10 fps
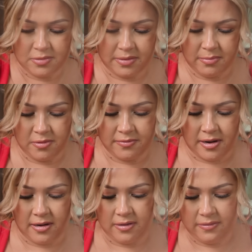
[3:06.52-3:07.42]
remove
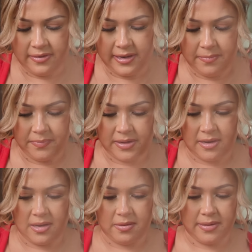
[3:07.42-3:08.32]
all of it,
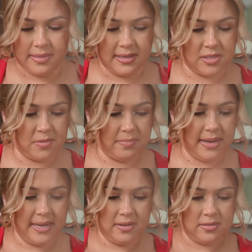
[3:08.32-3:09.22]
along with the
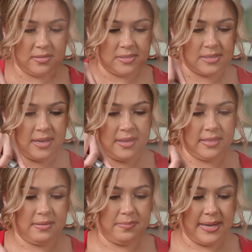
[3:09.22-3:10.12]
tomatoes,
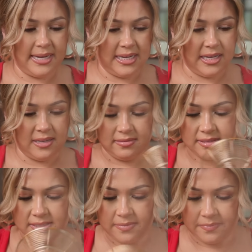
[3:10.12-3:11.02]
the bay
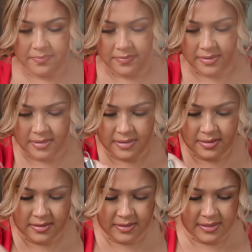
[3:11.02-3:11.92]
leaves.
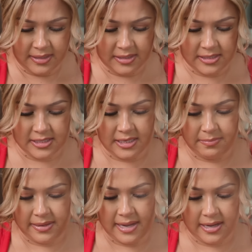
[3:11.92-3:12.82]
Just leave
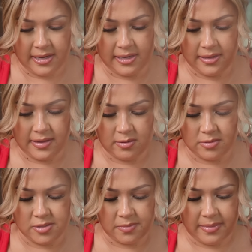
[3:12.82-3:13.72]
behind the
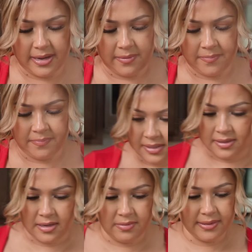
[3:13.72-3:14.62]
consomme. And
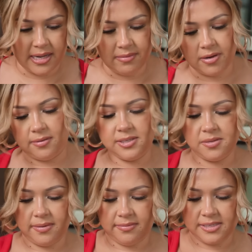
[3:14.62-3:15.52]
along with that, we're going to
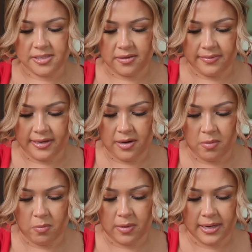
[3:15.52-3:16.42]
be reserving
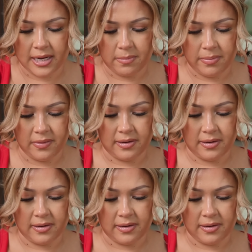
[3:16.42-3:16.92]
1.5 cups